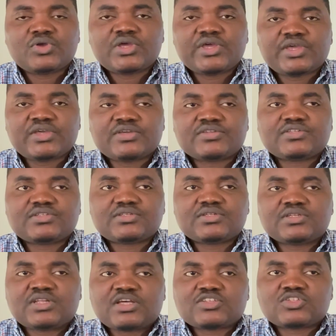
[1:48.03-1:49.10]
it
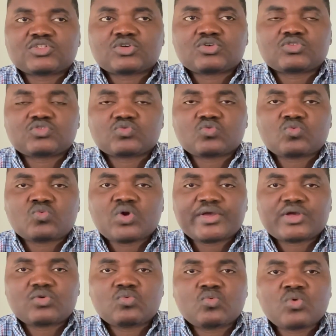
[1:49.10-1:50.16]
does not work
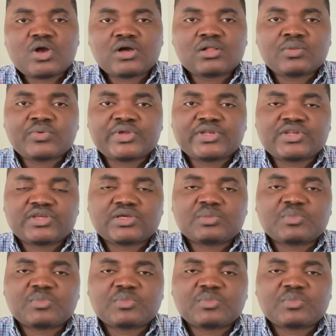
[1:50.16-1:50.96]
well with them.